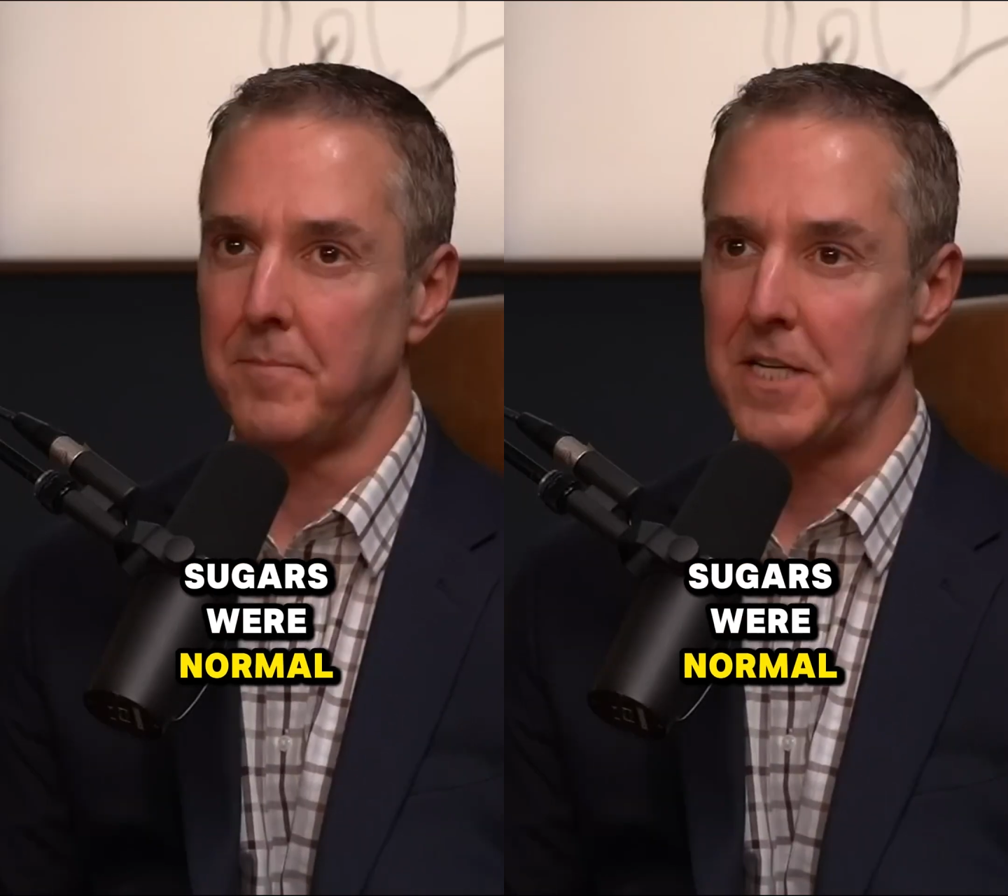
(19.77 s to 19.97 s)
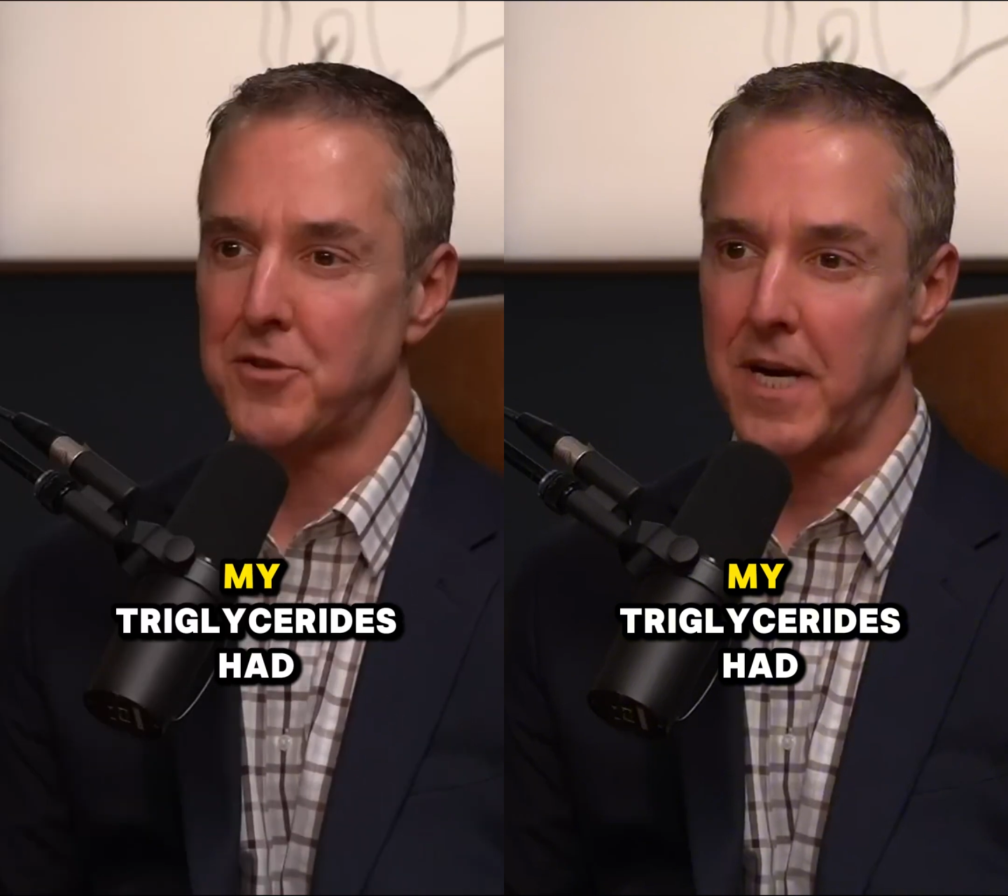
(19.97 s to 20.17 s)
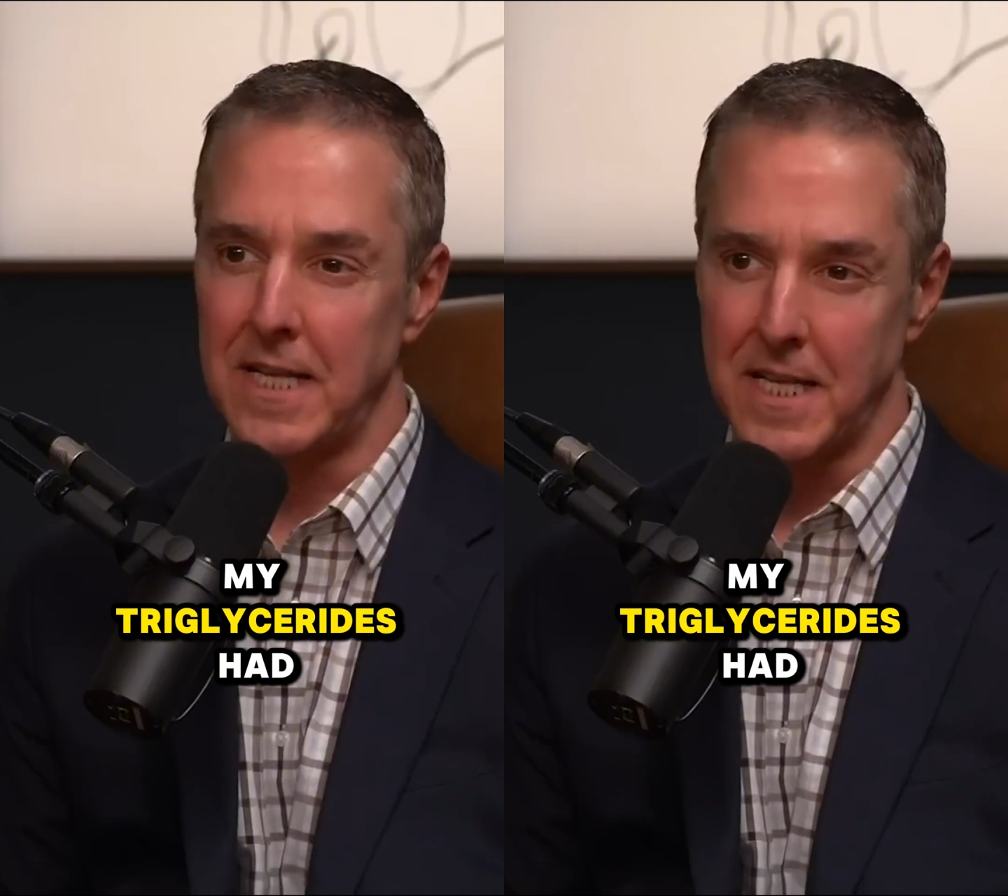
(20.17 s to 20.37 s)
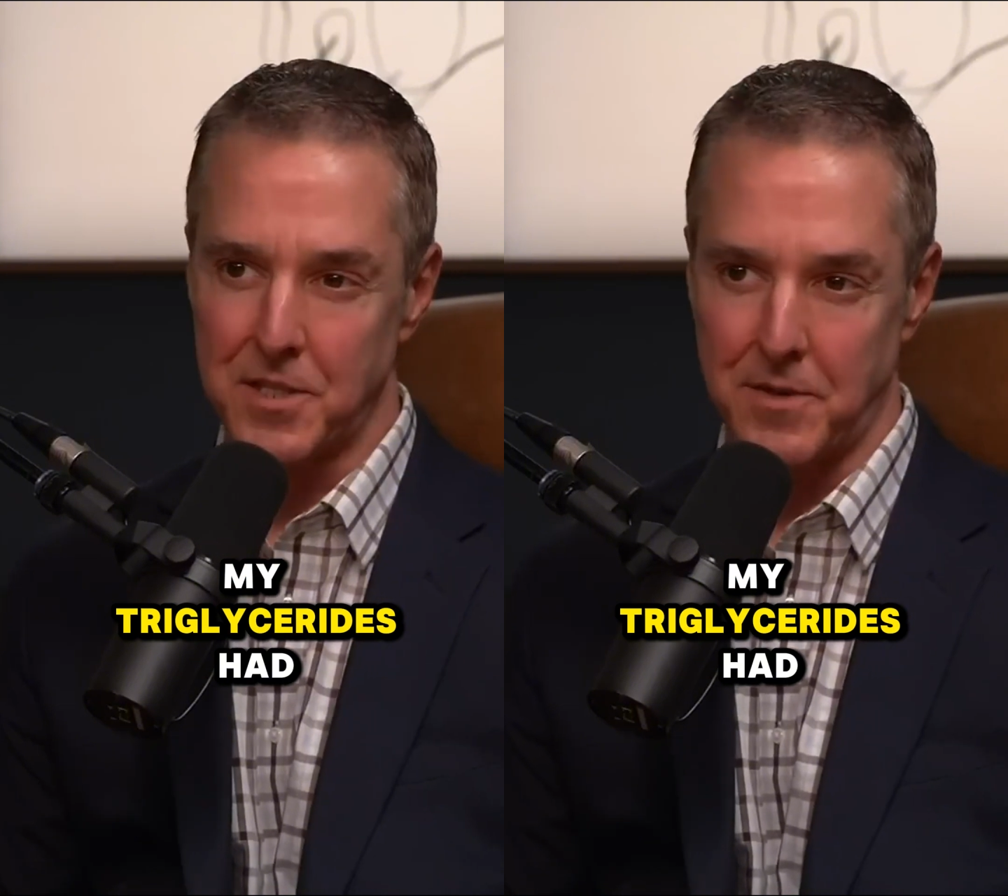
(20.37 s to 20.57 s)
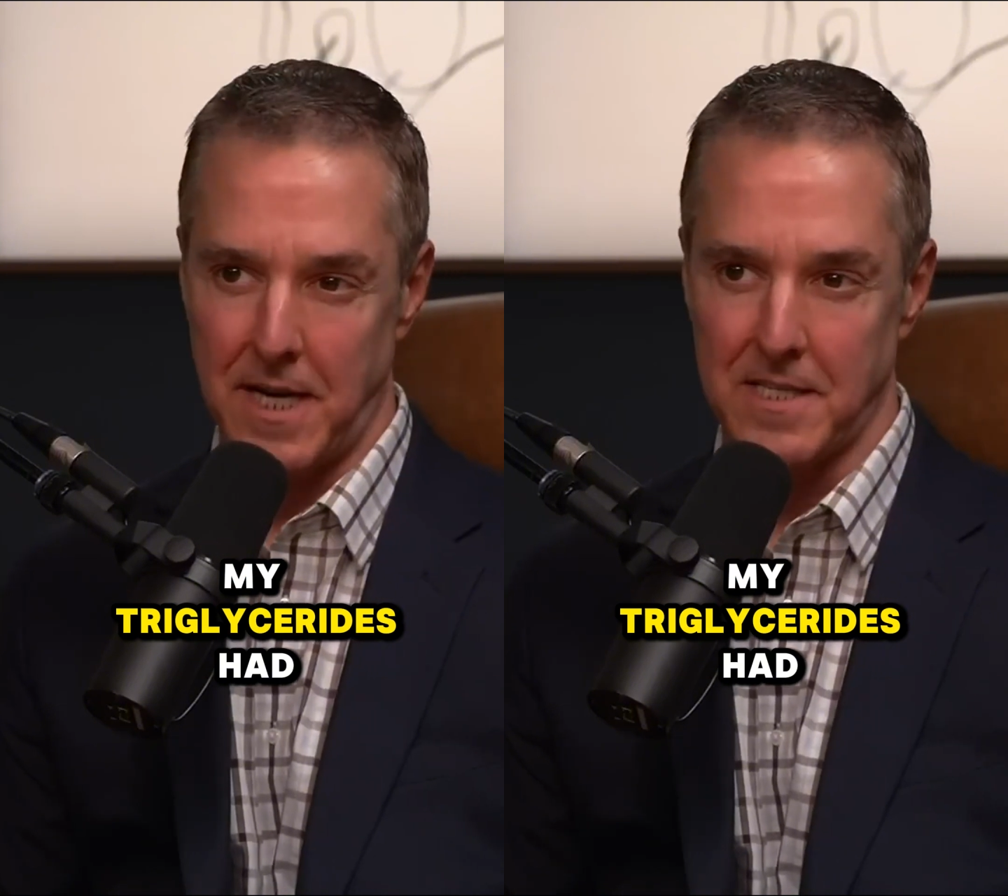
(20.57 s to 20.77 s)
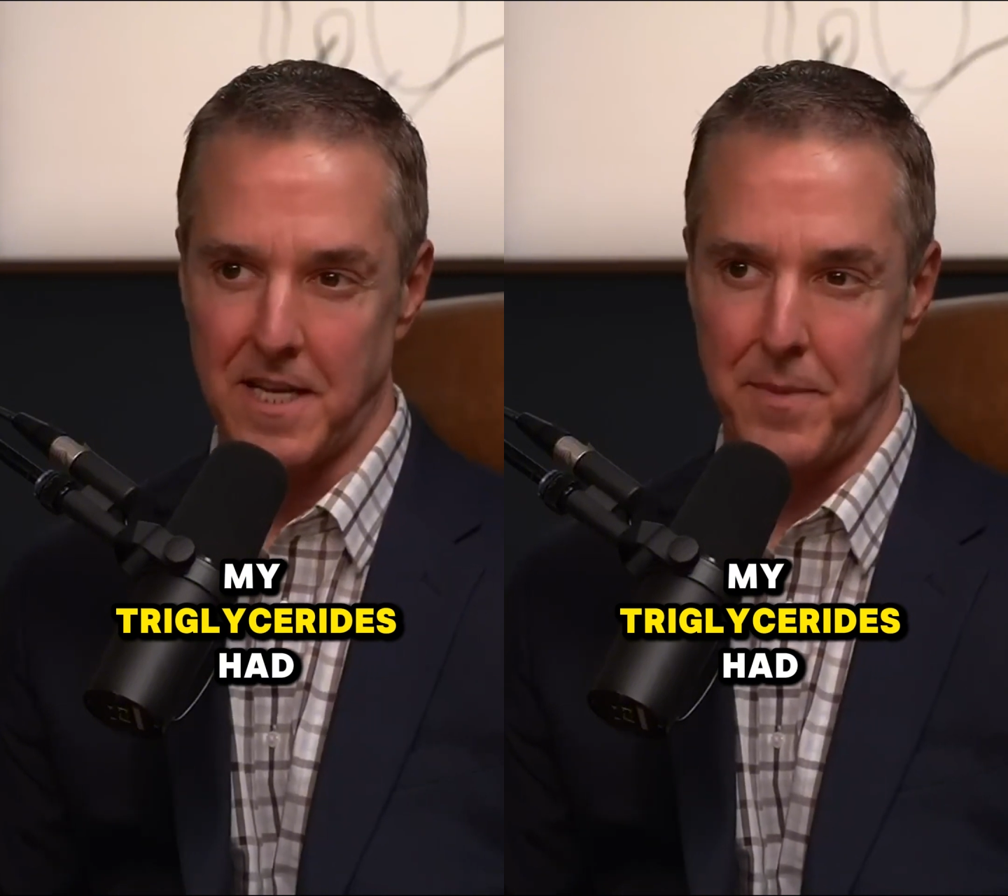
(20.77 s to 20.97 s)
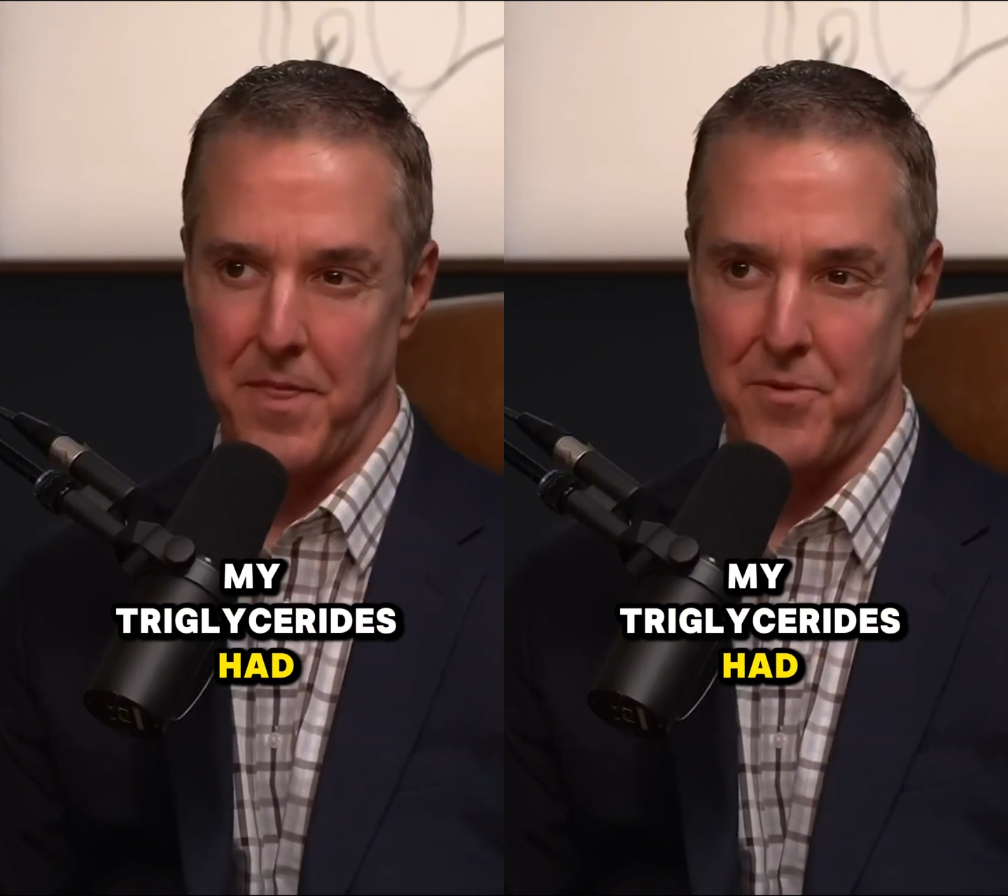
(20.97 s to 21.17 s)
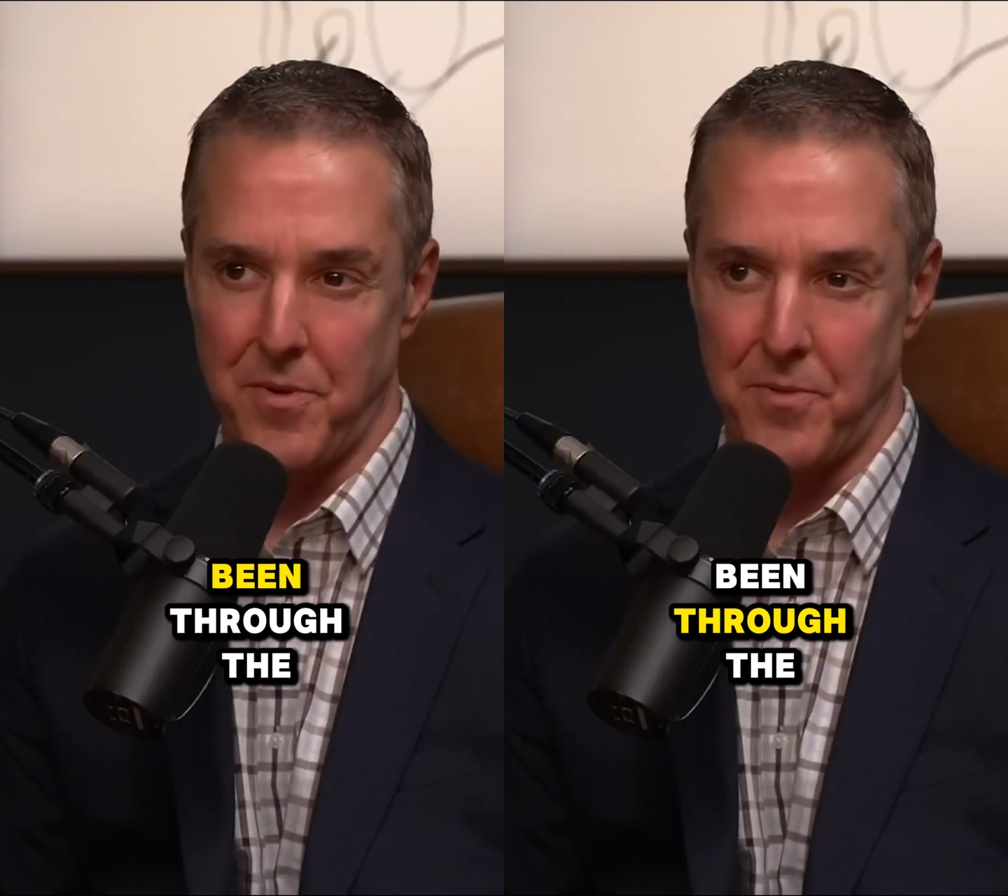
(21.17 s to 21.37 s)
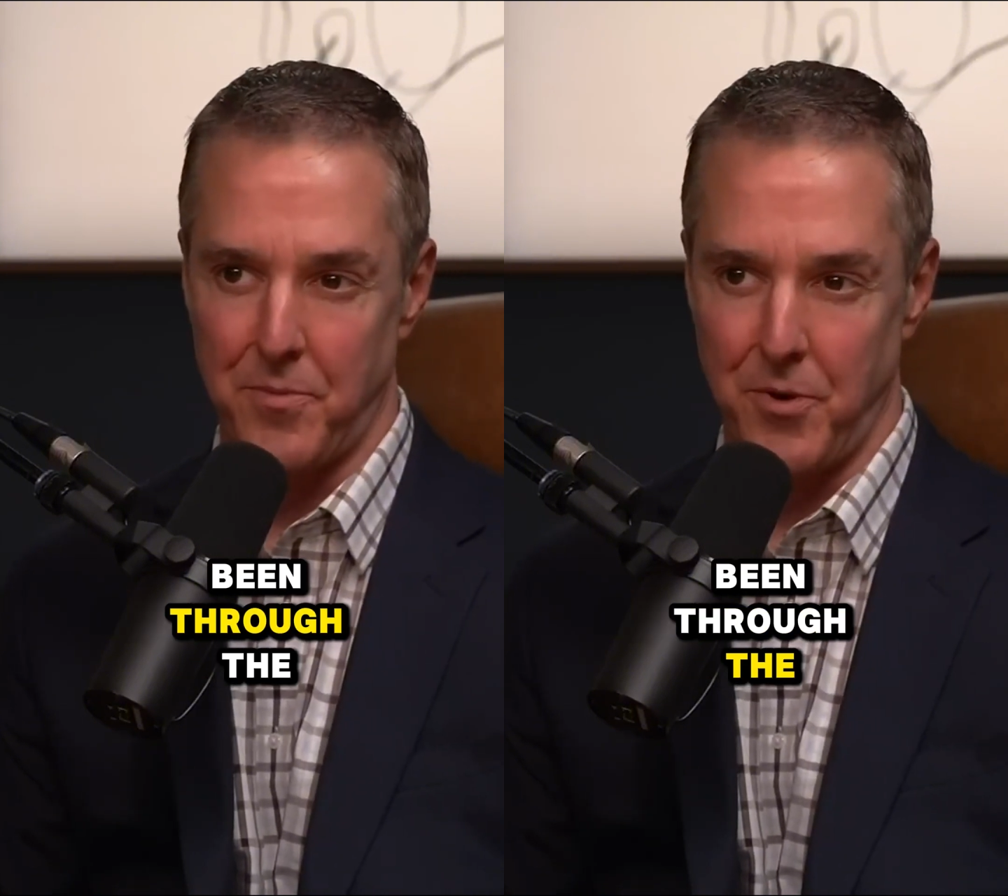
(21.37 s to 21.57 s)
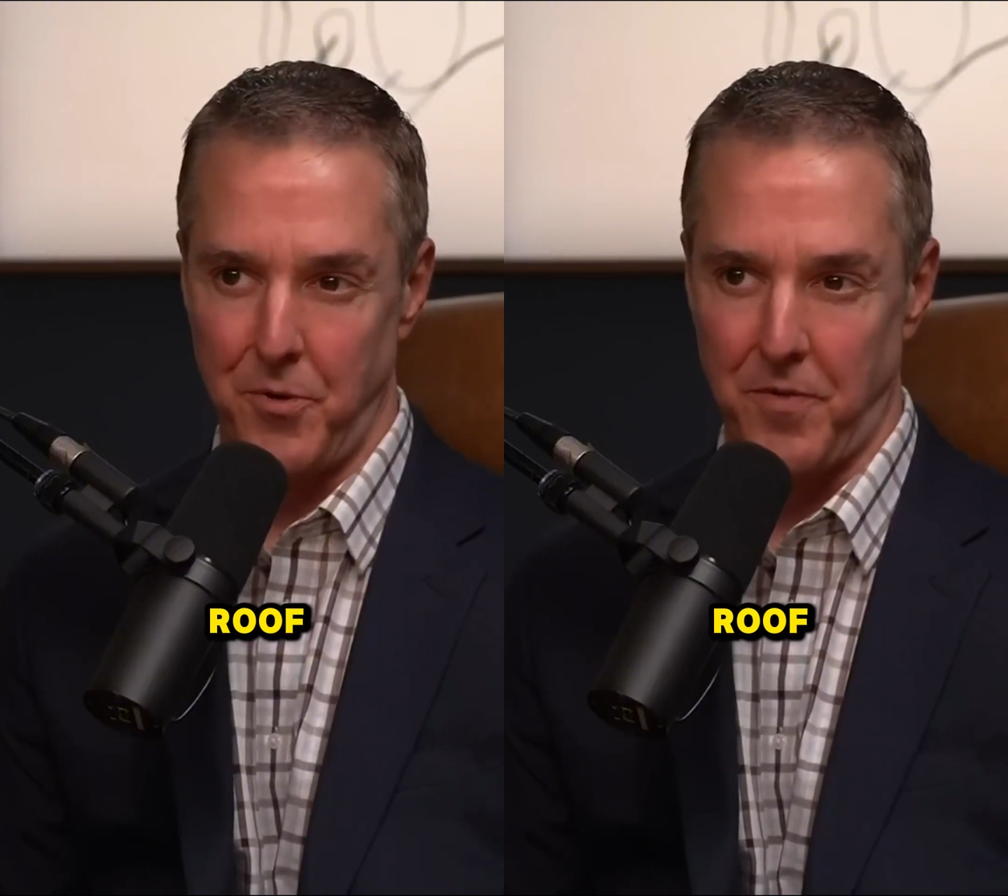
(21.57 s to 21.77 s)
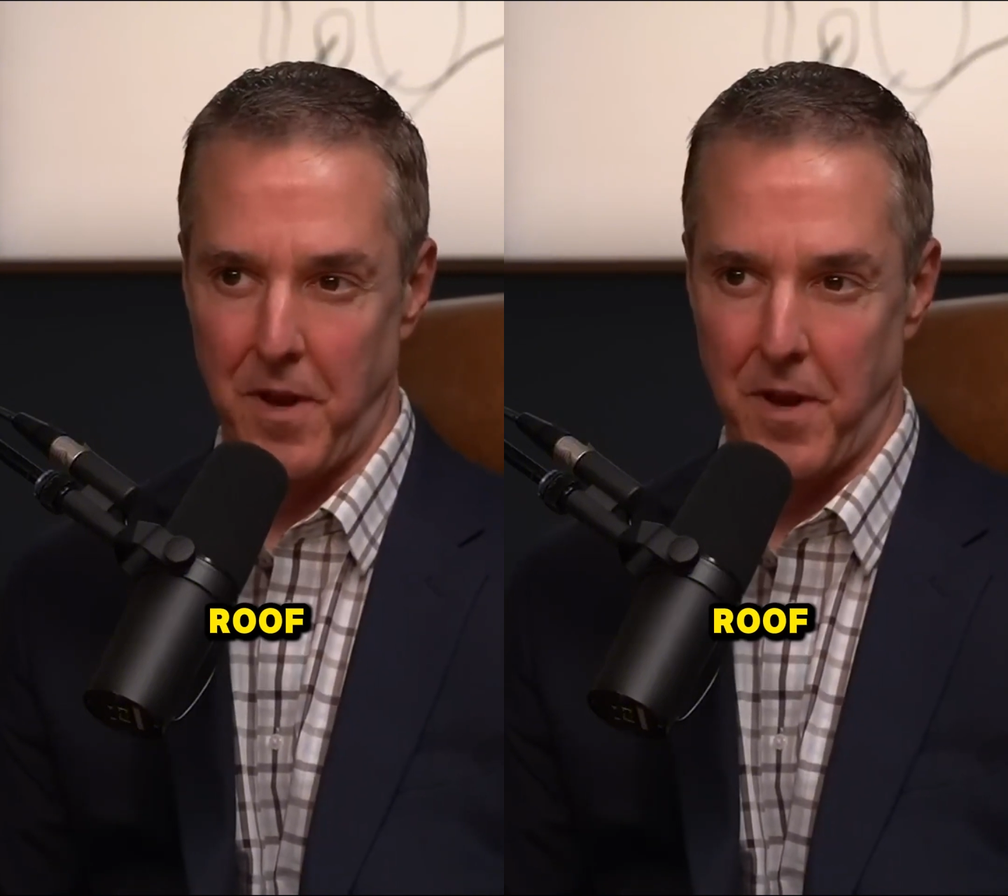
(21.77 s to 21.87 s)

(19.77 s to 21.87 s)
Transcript: My triglycerides had been through the roof.